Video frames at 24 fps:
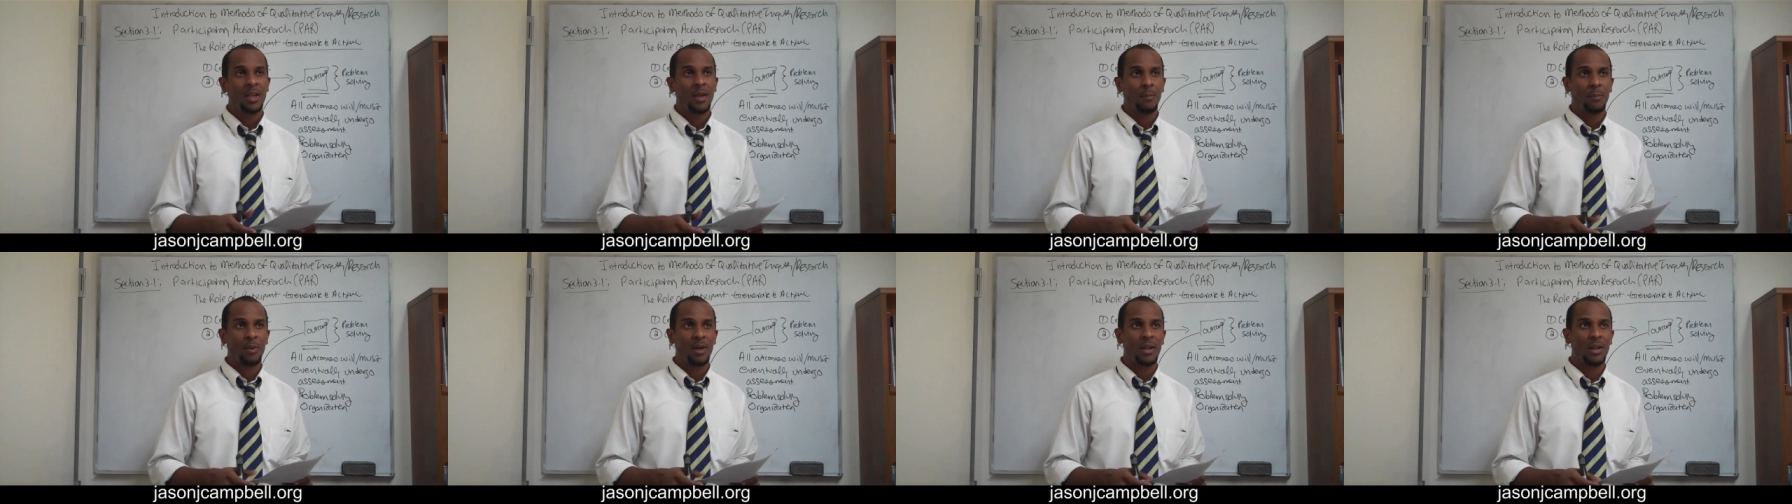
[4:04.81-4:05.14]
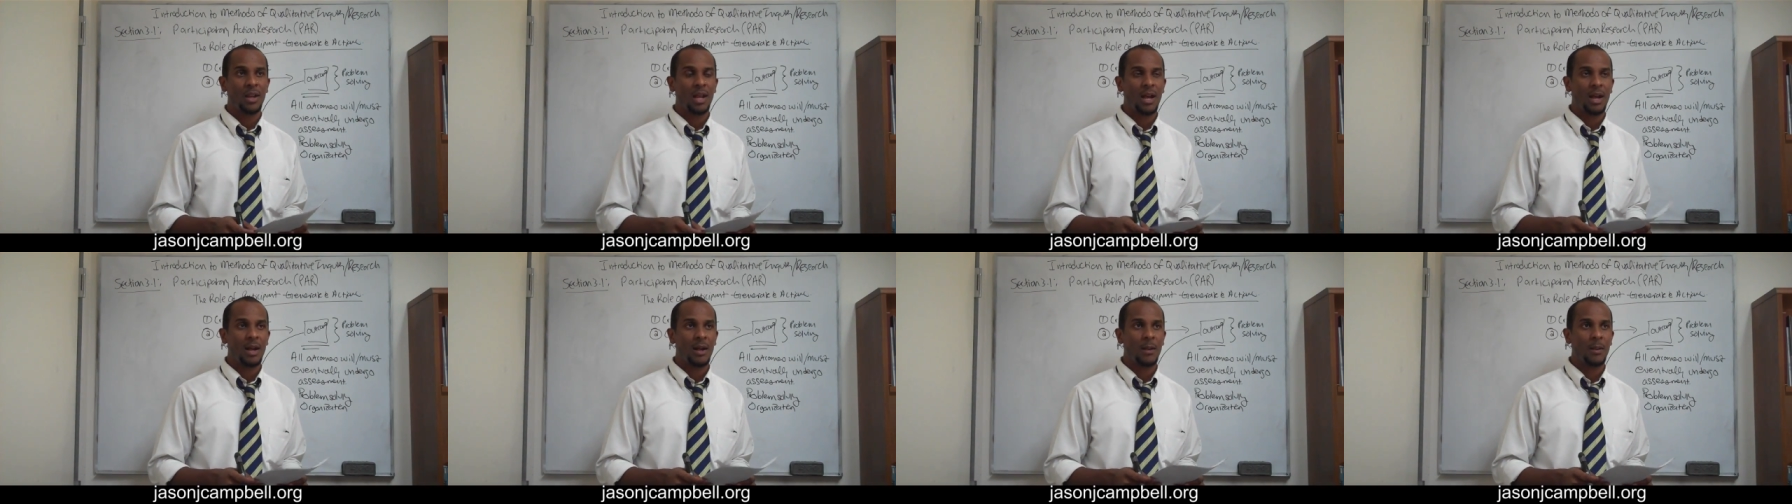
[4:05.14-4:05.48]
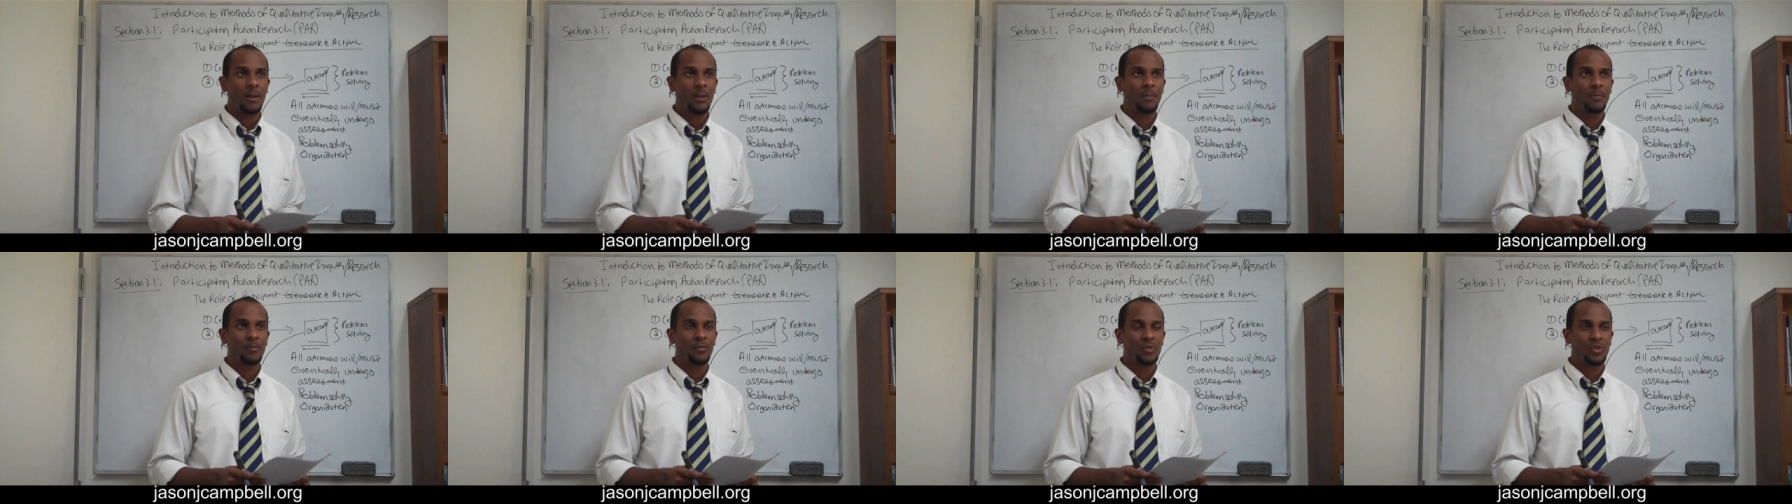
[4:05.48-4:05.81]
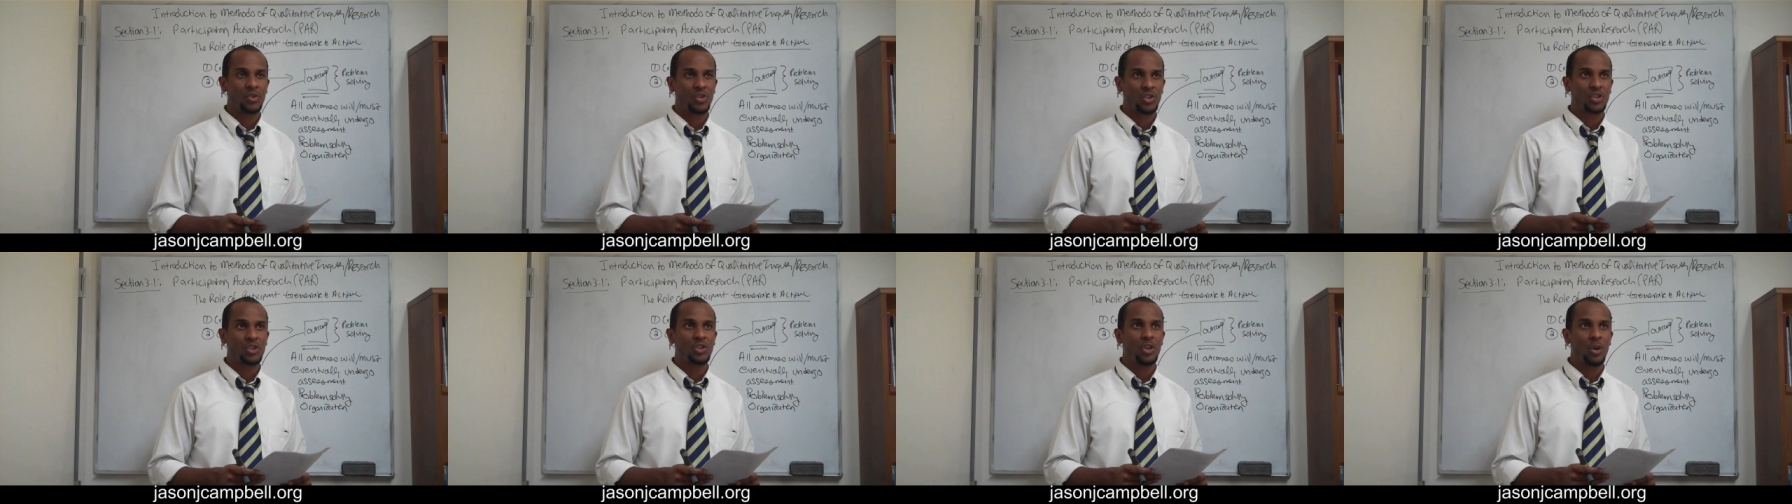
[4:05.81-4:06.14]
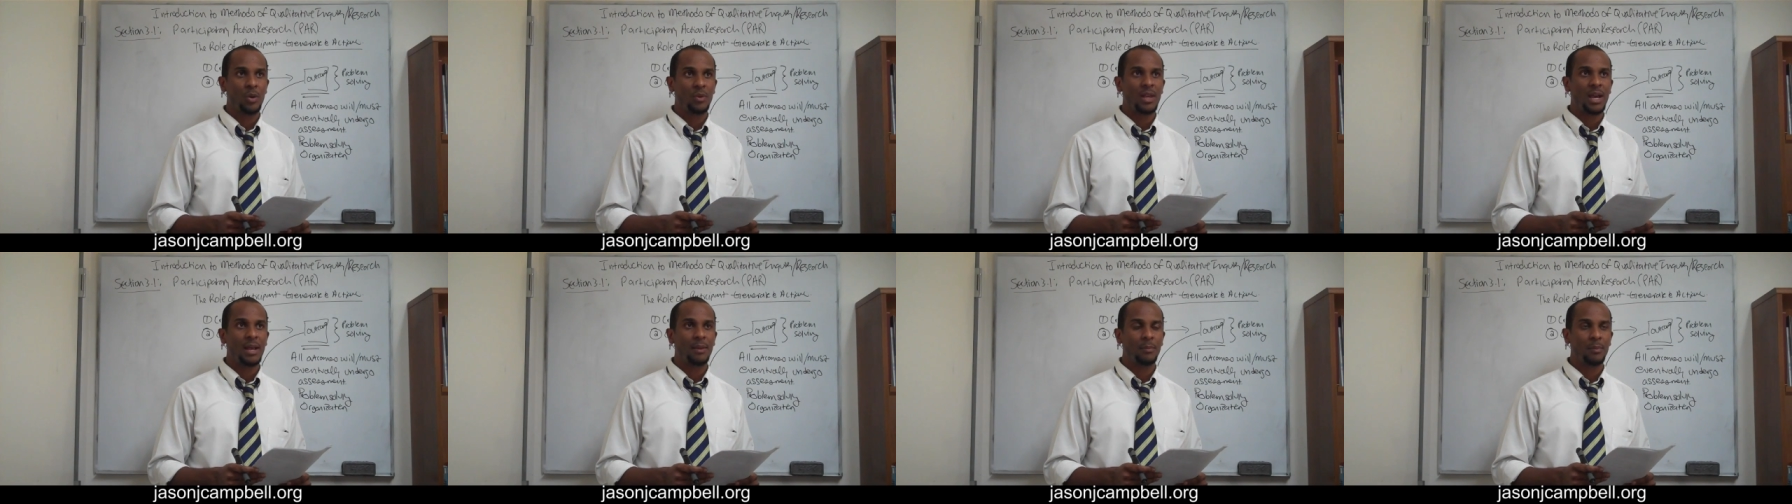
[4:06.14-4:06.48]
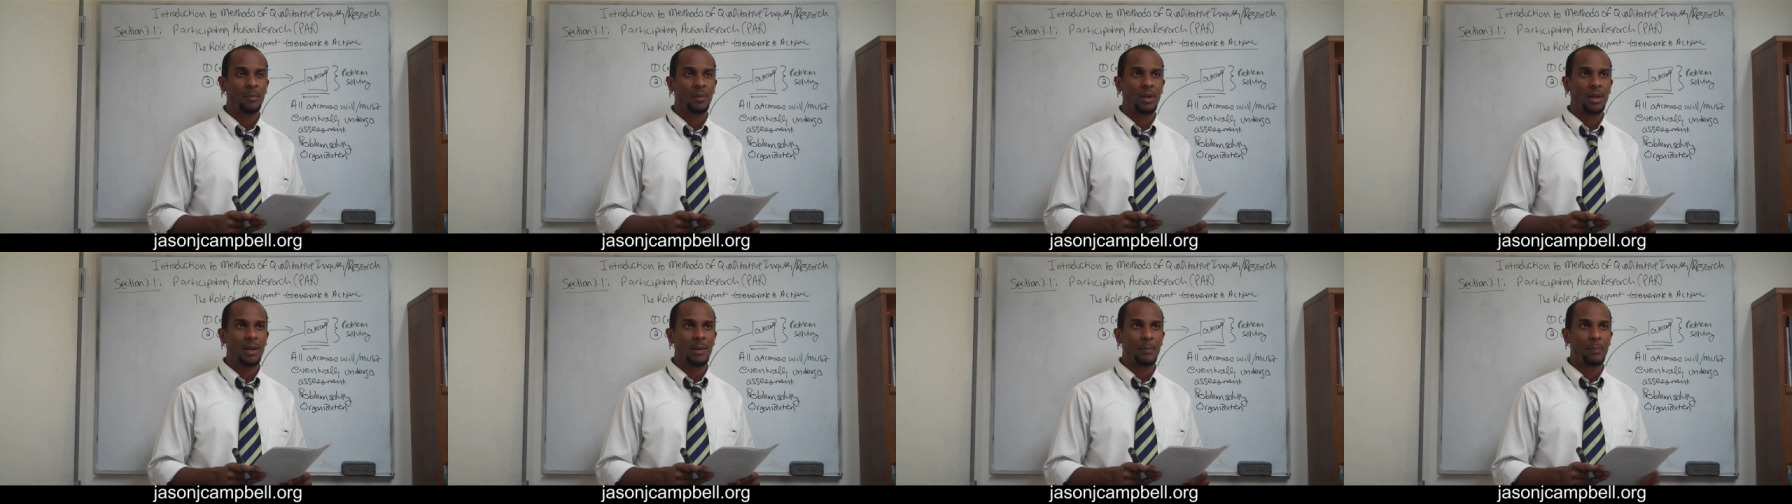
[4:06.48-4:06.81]
But um, just know that
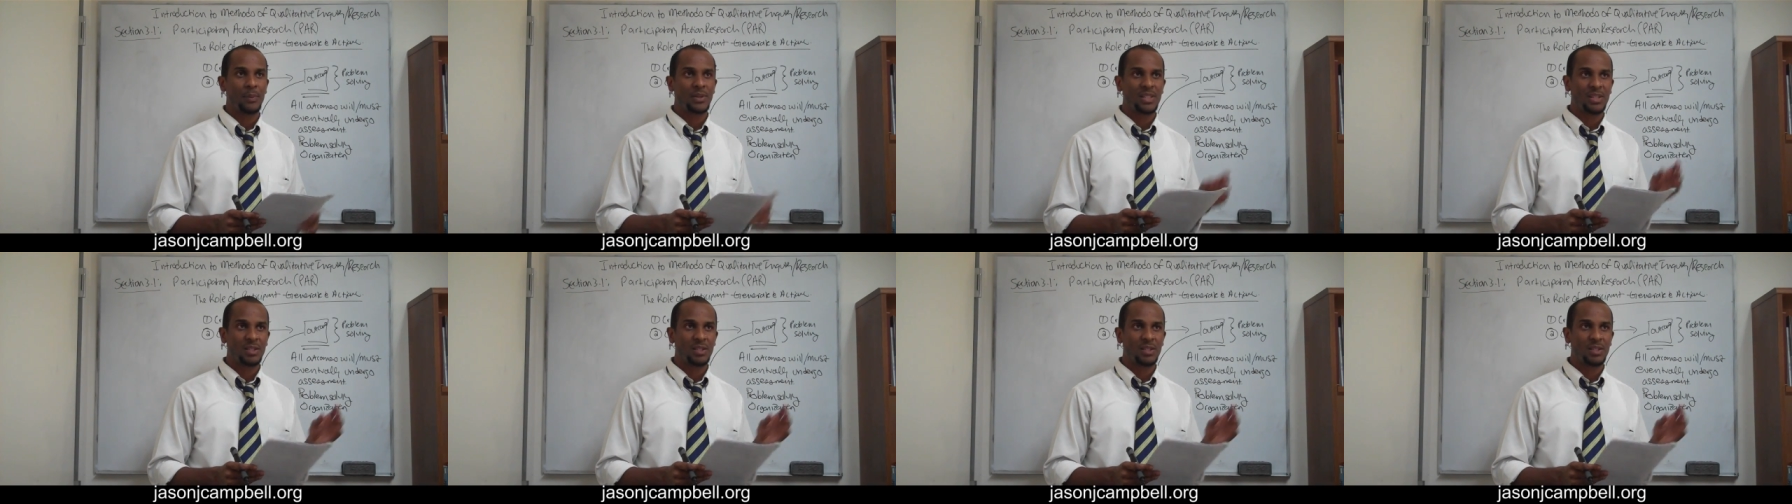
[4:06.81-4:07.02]
uh,